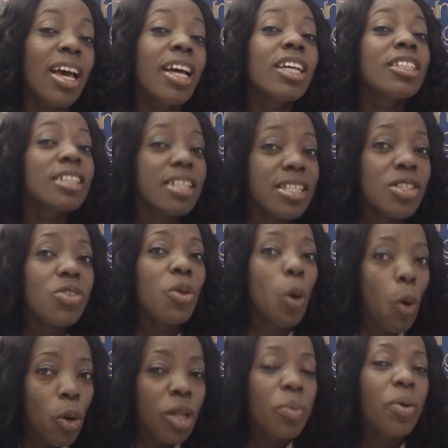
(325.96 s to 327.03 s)
She's the
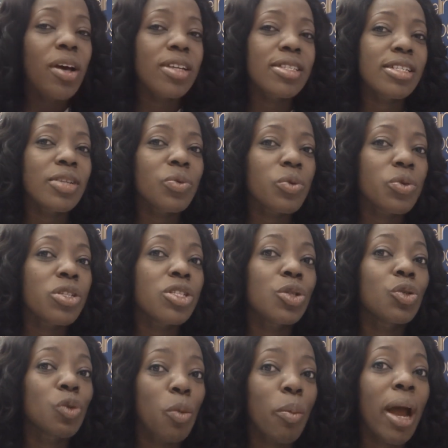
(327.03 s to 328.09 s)
only person who's
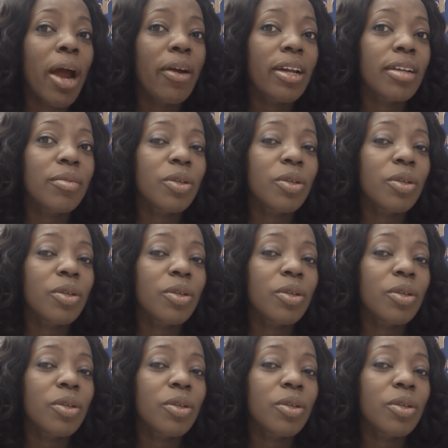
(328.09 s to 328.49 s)
still not married,